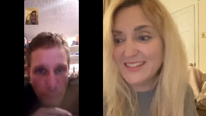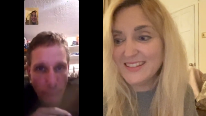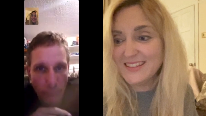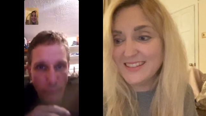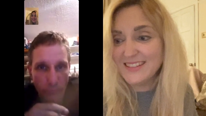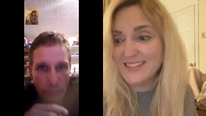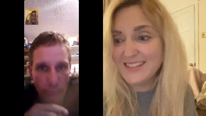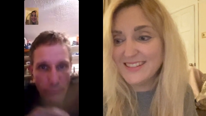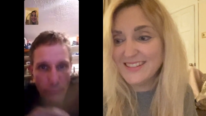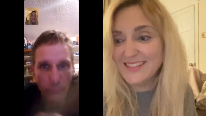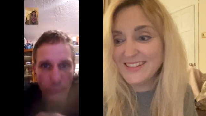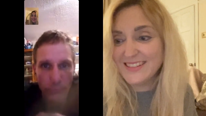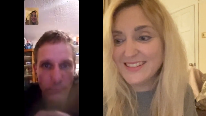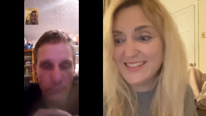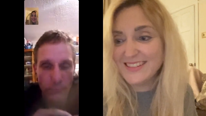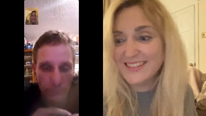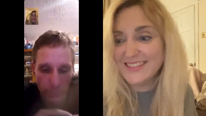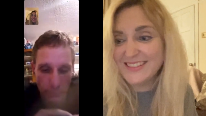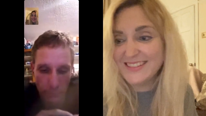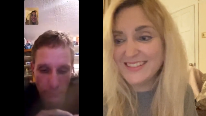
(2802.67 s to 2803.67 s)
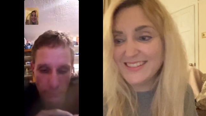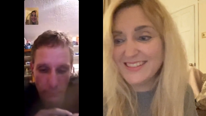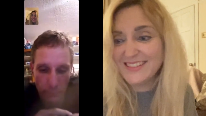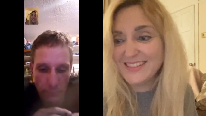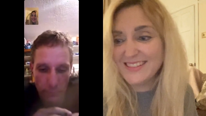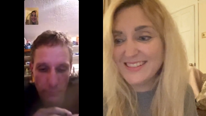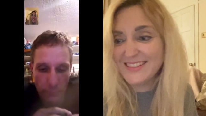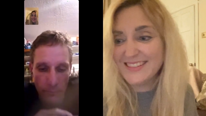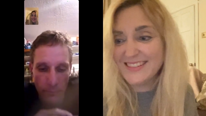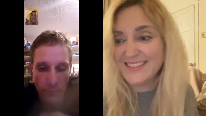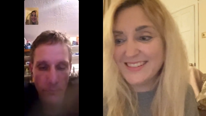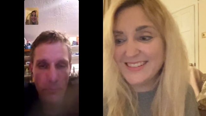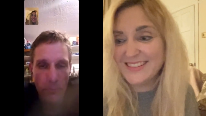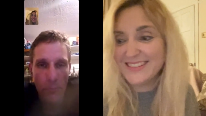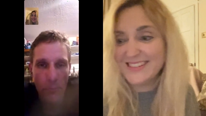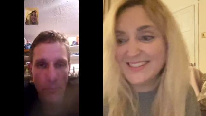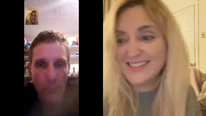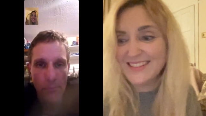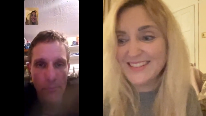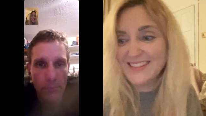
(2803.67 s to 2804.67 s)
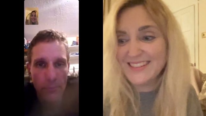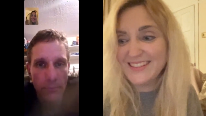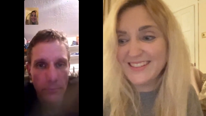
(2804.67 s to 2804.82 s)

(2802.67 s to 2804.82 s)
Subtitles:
Nobody speaks.